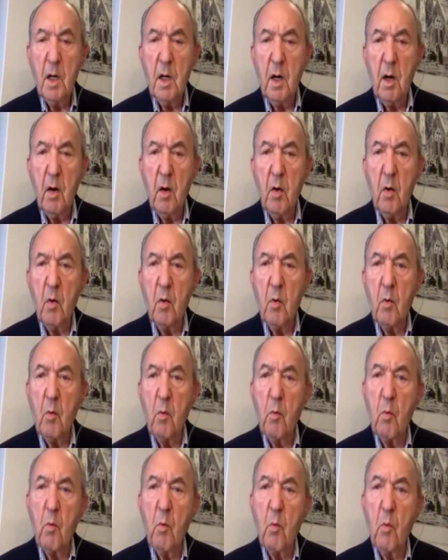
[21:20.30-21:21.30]
Now,
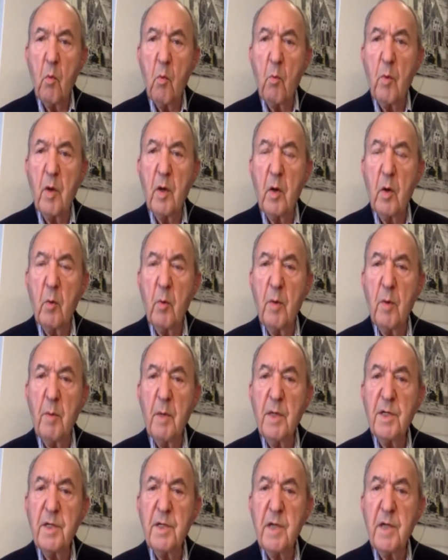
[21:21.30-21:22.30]
we
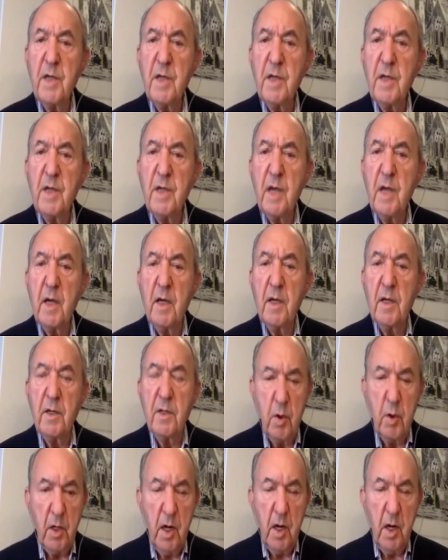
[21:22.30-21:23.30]
must take into
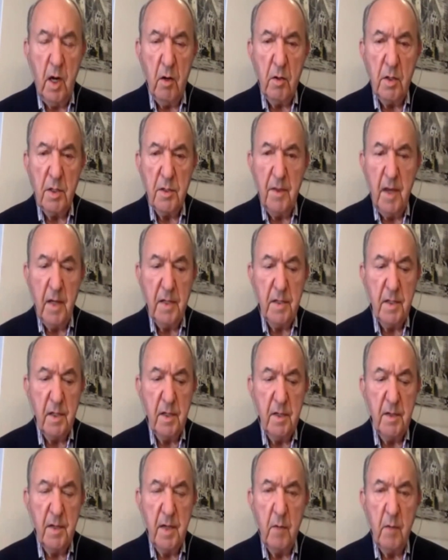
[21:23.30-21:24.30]
account
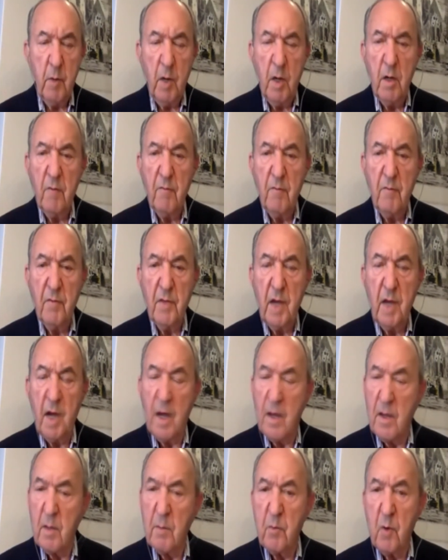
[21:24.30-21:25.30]
that one of the
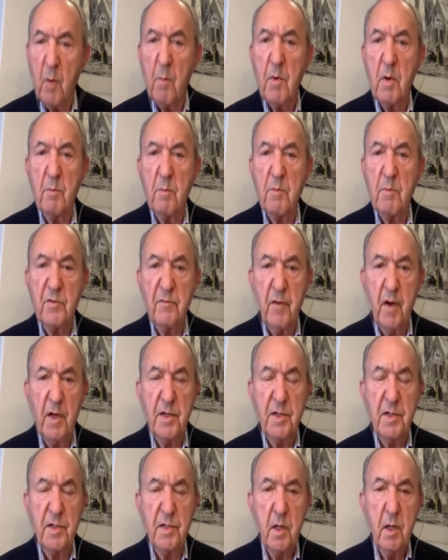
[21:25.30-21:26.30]
other problems
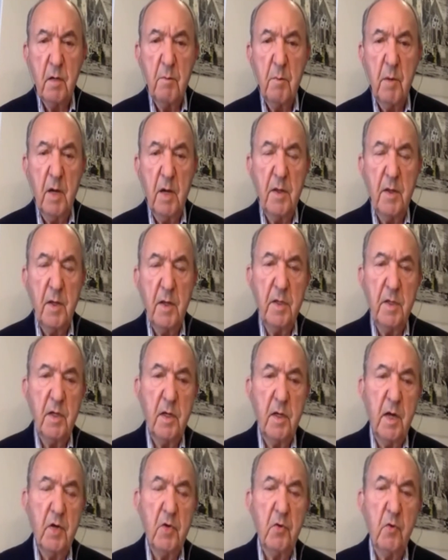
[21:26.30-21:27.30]
faced by the
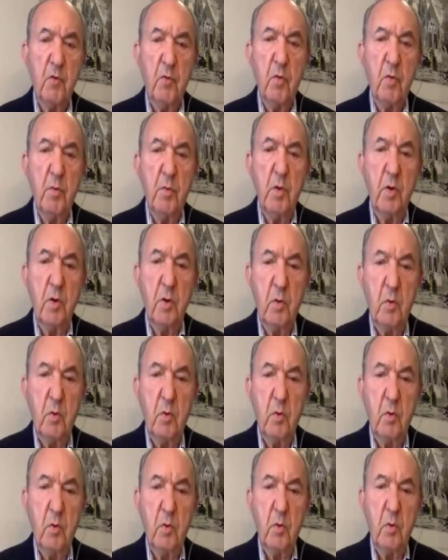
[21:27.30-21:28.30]
International Criminal
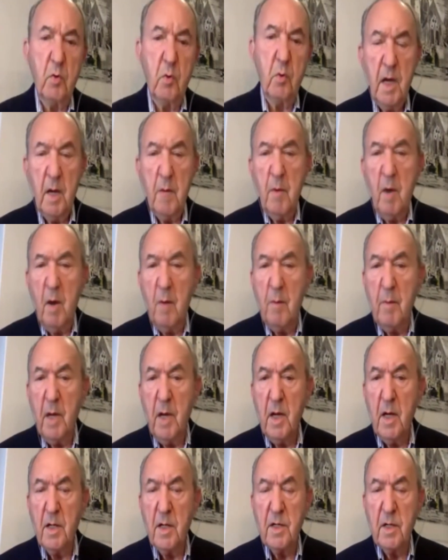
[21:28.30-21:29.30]
Court and by
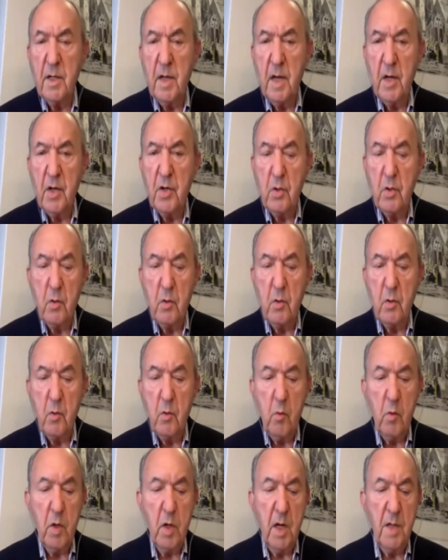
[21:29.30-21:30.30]
many international
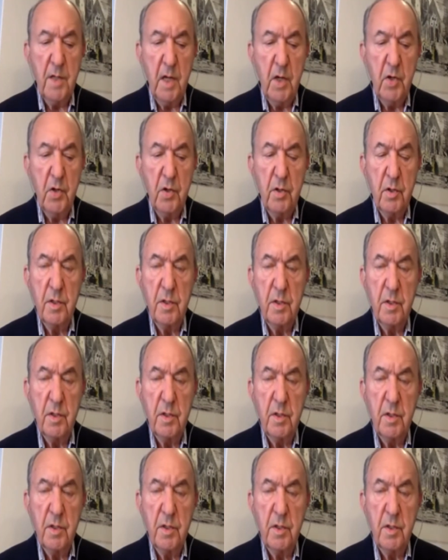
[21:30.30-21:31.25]
organizations